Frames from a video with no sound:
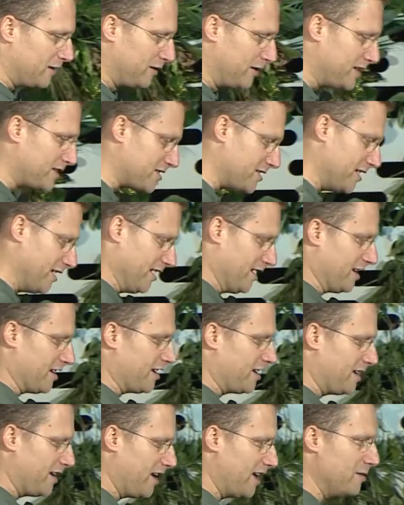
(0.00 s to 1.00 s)
listening
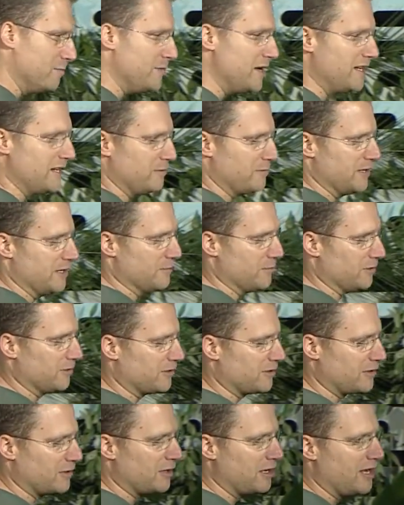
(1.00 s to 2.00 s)
and meeting
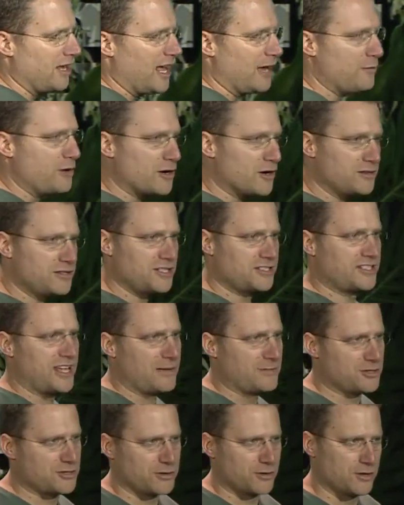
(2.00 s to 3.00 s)
people. And we heard the
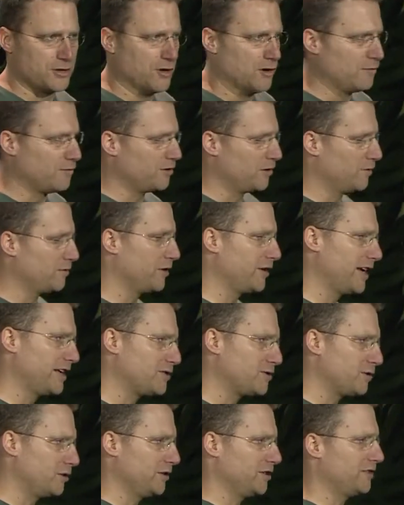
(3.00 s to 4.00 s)
same story over and over again,
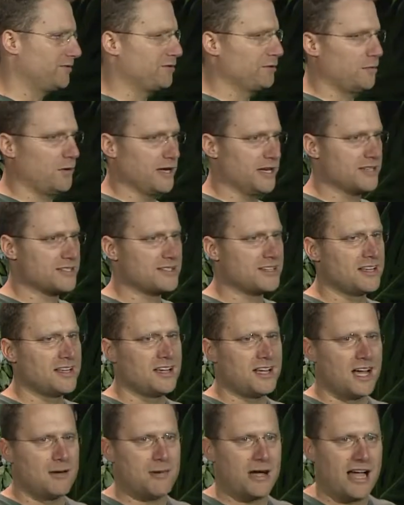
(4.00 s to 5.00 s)
told in different ways,
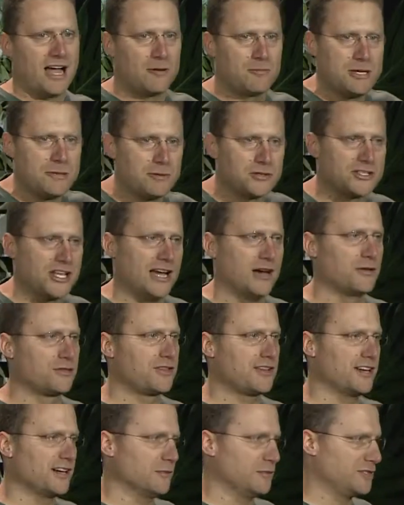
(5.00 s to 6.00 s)
about how people's
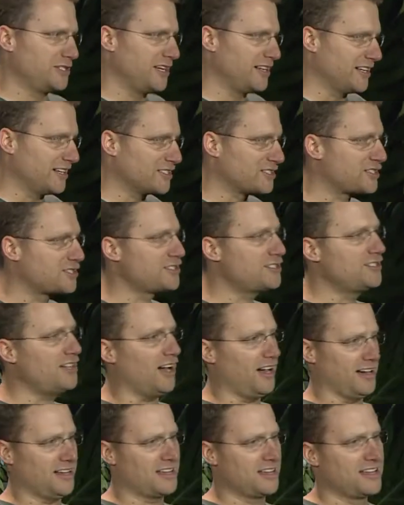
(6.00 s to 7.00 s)
healthcare was getting
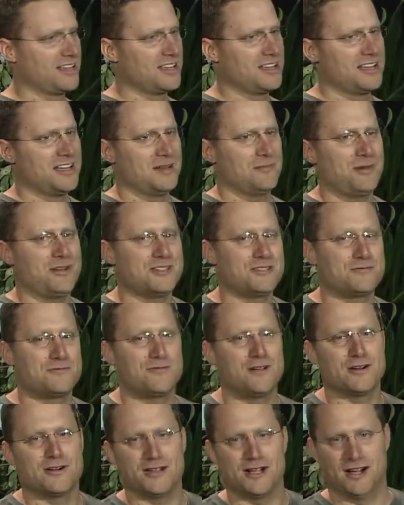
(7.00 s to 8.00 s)
stuck by this
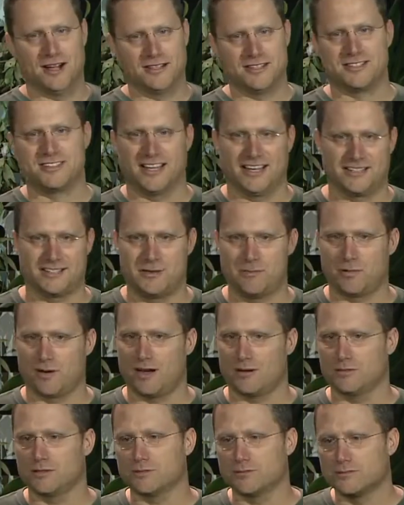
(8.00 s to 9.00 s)
very unsexy
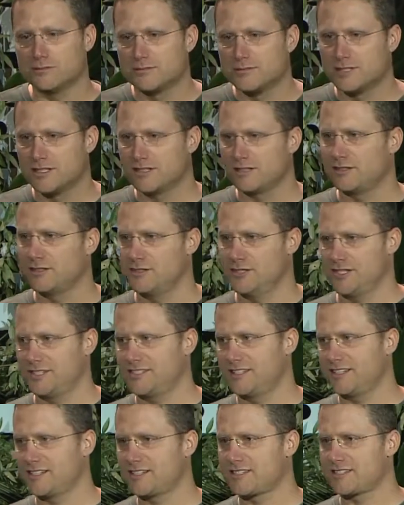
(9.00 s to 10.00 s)
problem
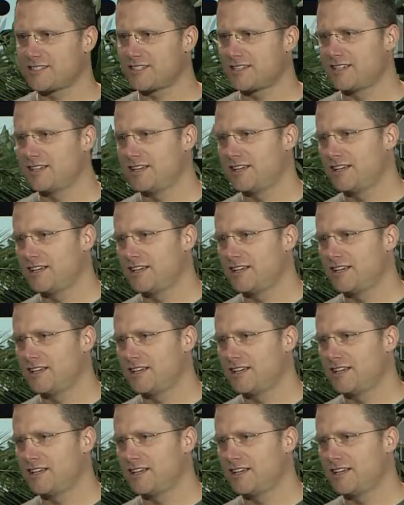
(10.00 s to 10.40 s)
logistics.